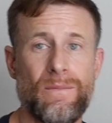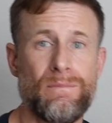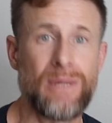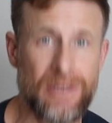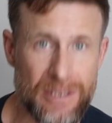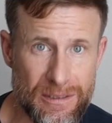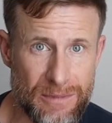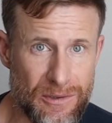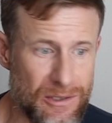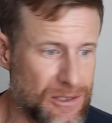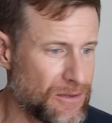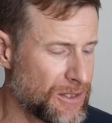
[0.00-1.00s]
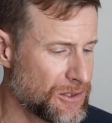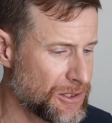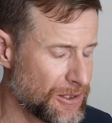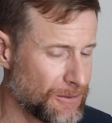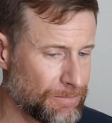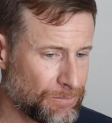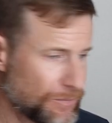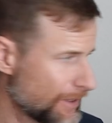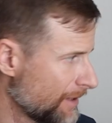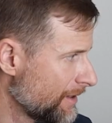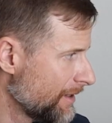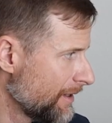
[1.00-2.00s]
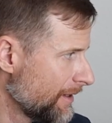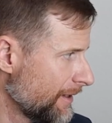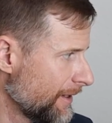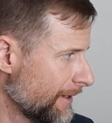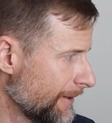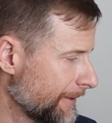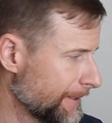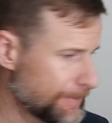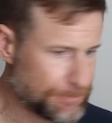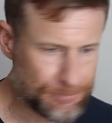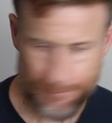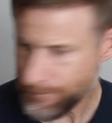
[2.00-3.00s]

millions and millions of years ago. All right.